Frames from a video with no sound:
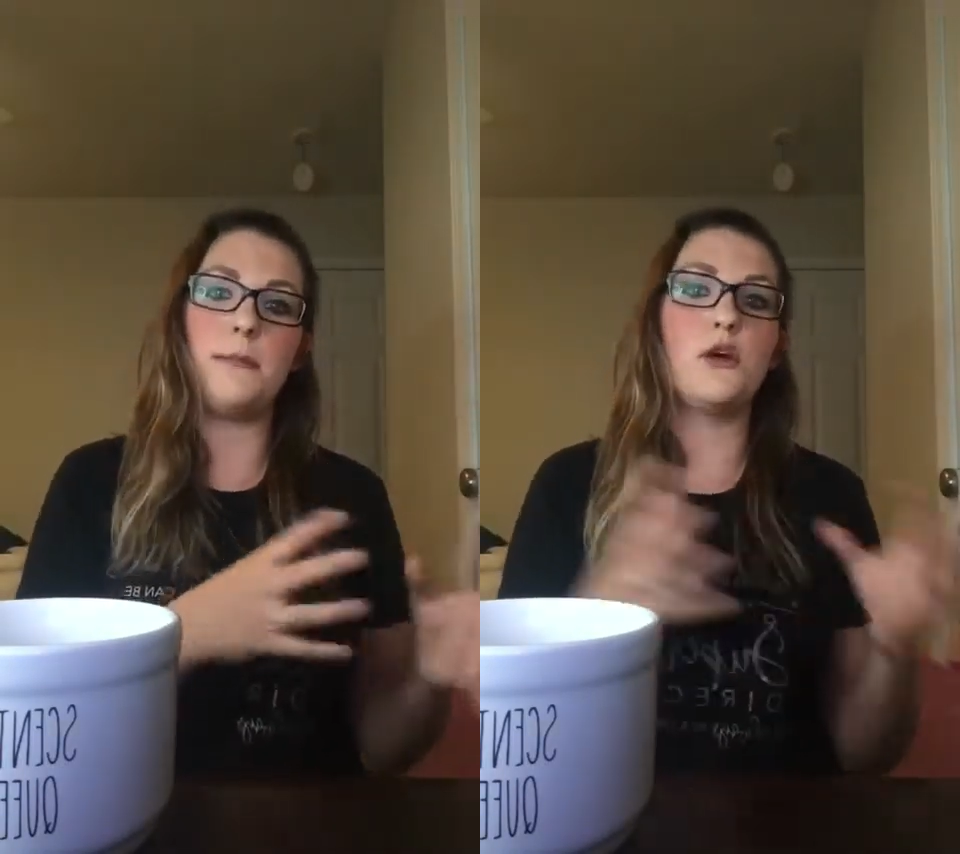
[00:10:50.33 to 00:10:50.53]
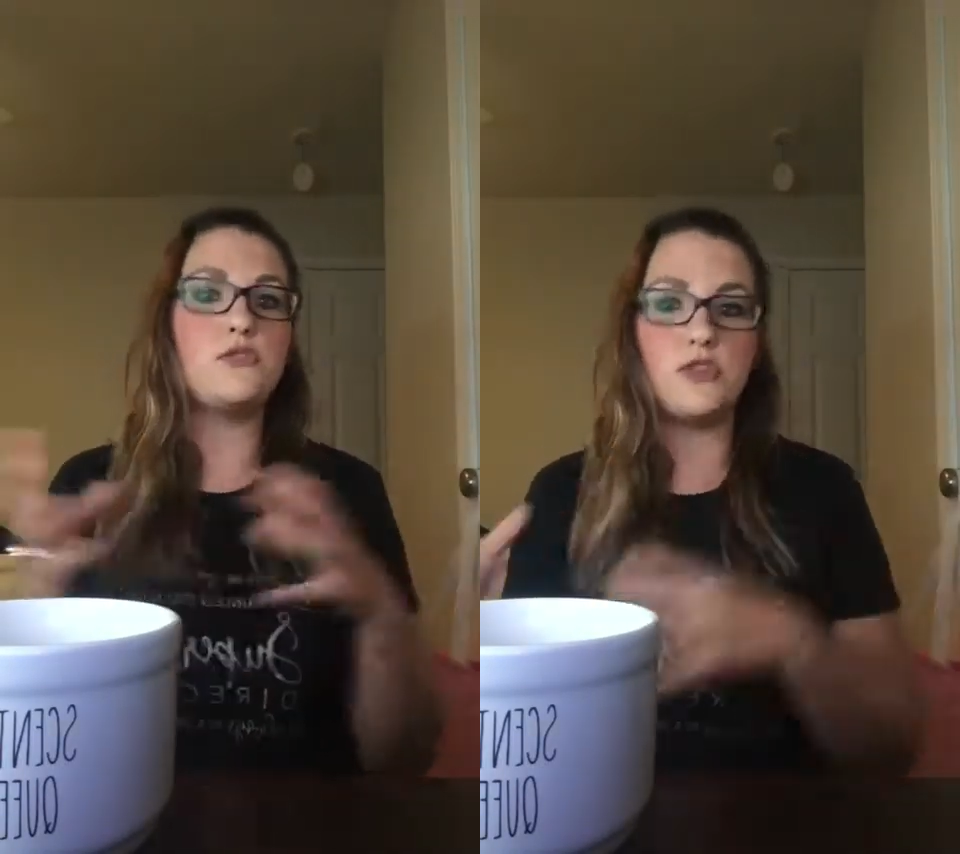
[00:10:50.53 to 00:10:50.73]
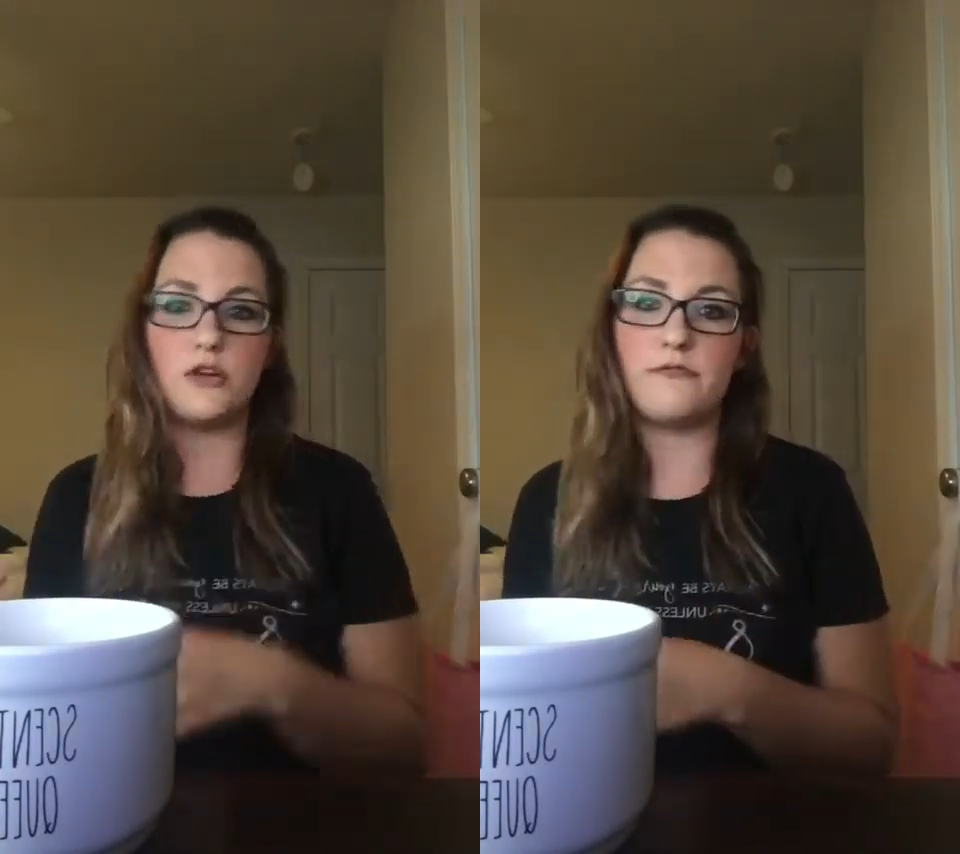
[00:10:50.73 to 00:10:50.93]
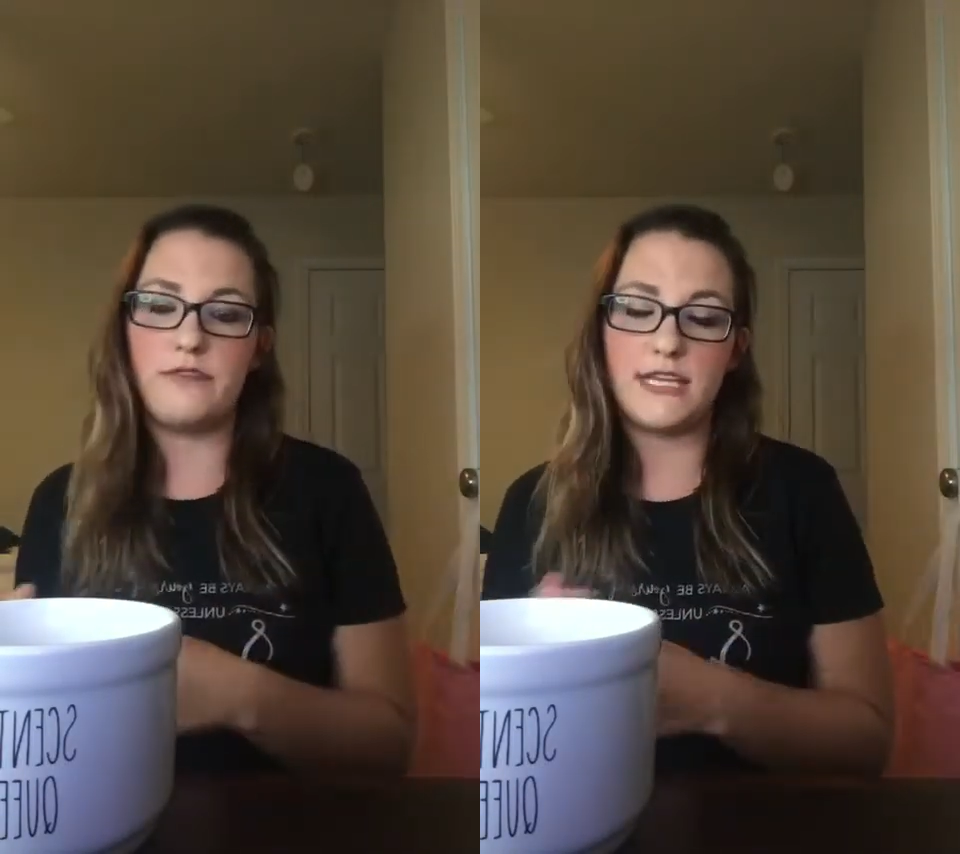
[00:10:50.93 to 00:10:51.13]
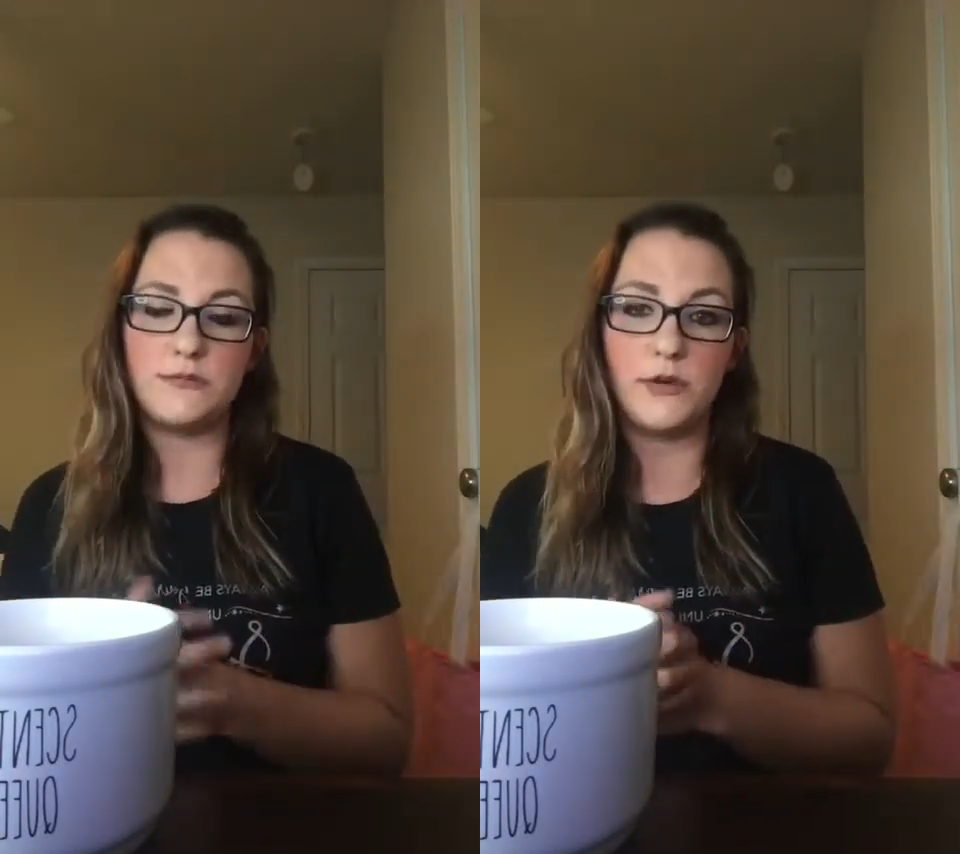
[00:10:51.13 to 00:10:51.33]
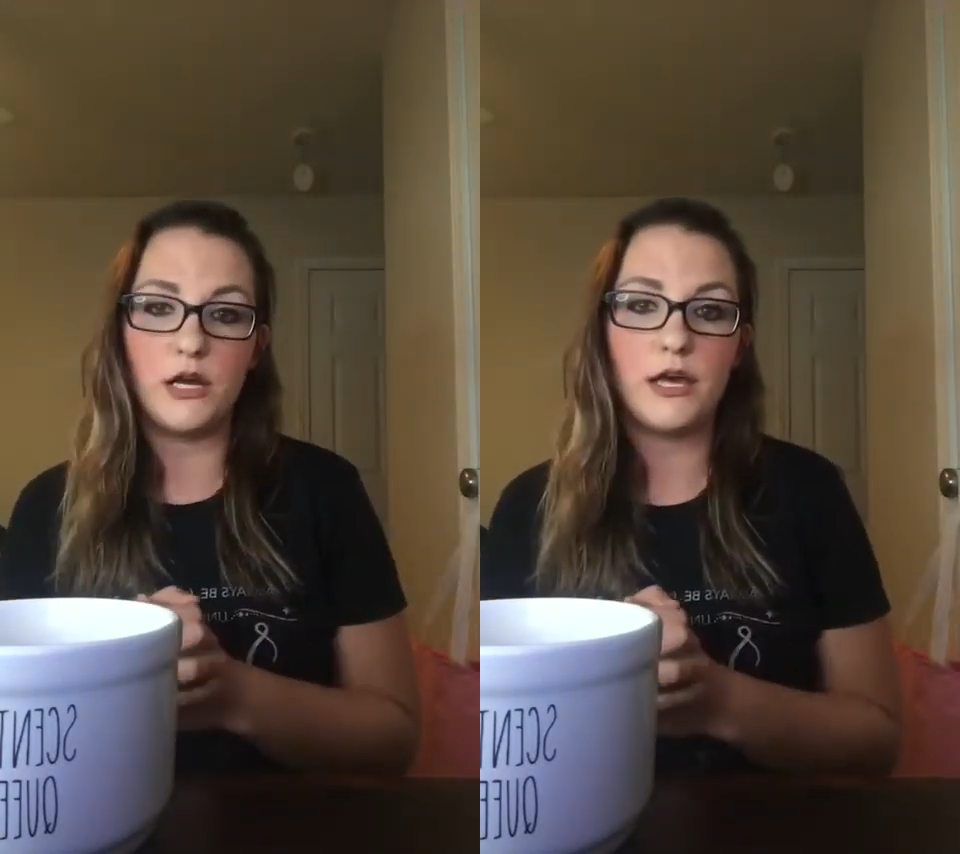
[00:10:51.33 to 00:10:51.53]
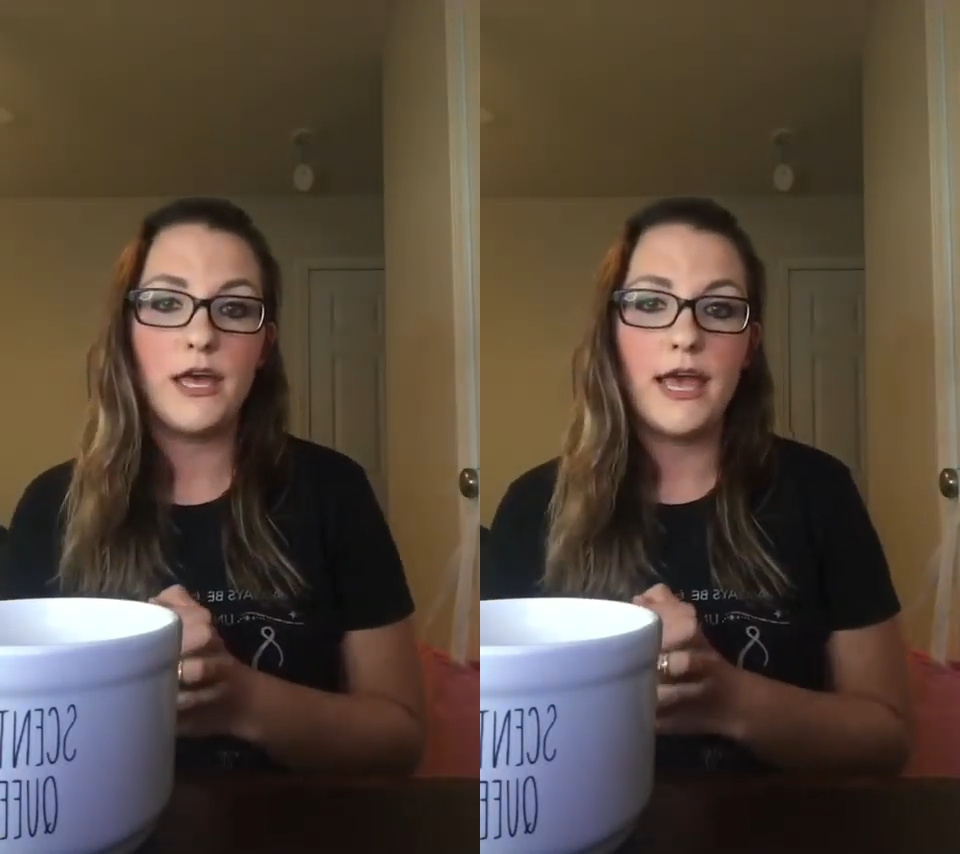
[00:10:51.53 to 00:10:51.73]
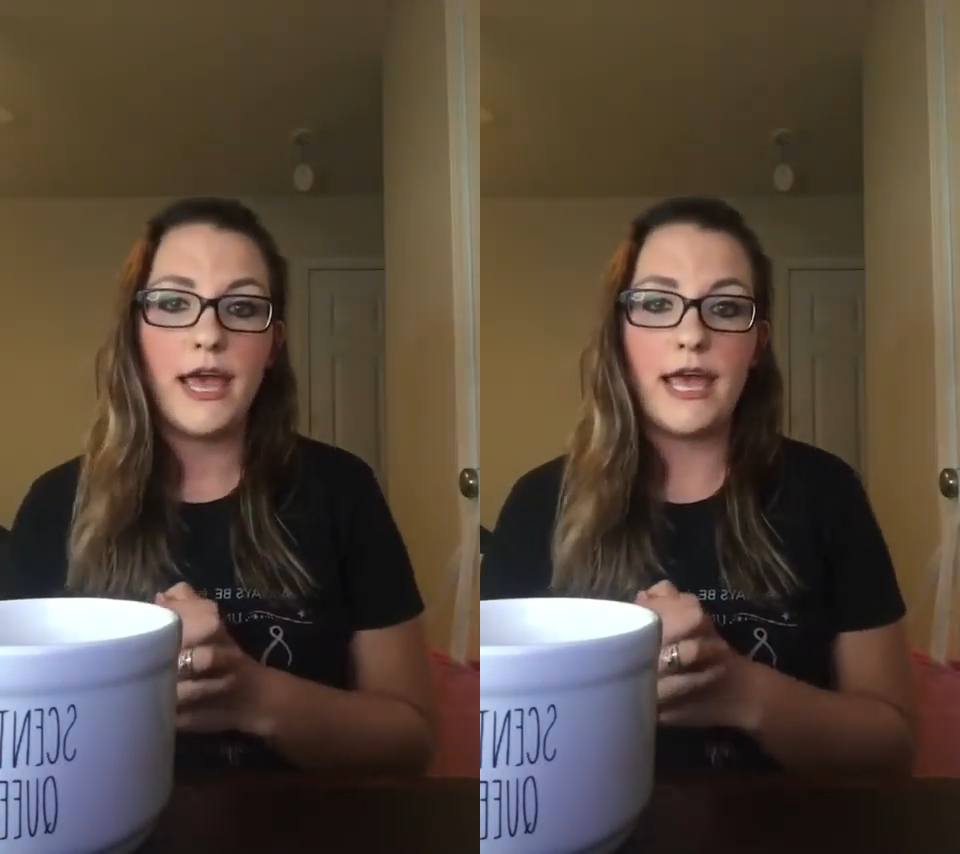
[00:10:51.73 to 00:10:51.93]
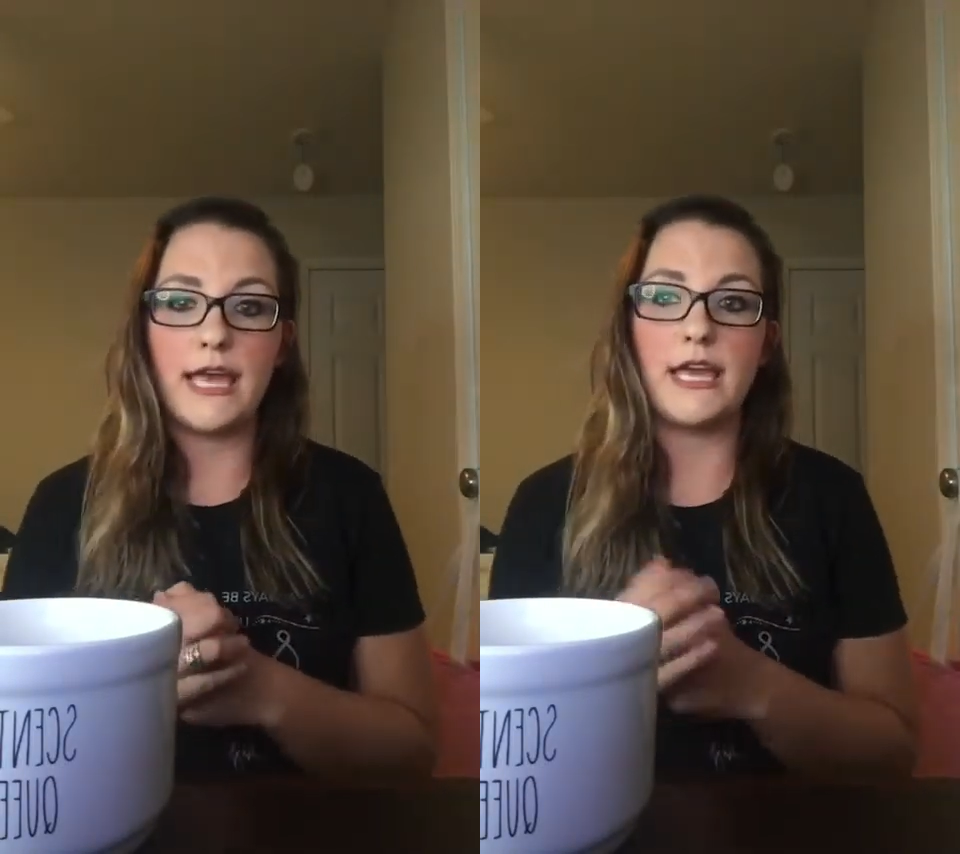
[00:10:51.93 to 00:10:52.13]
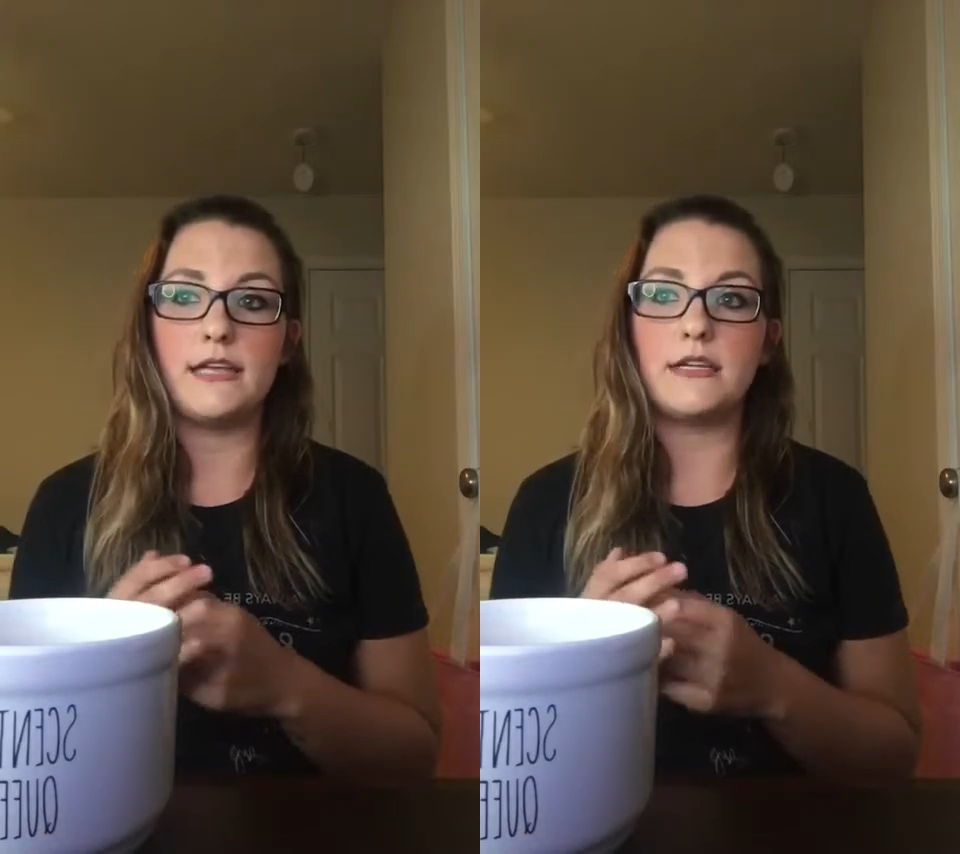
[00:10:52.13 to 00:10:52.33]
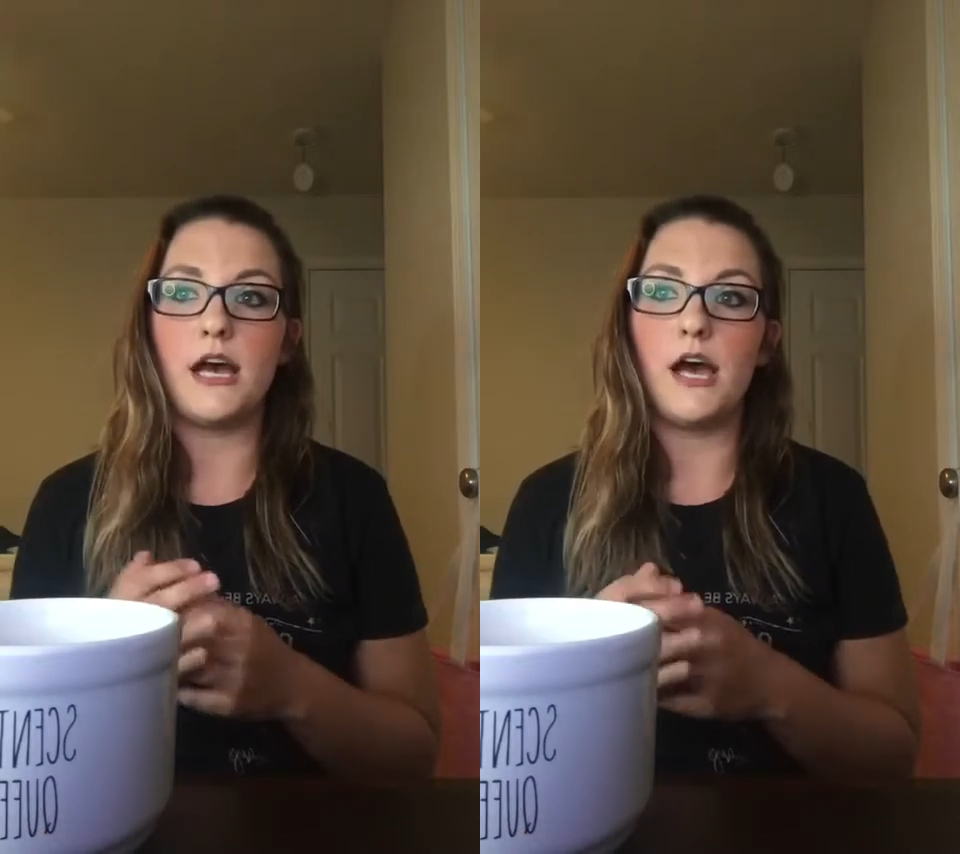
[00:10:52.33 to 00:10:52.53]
post it on Facebook and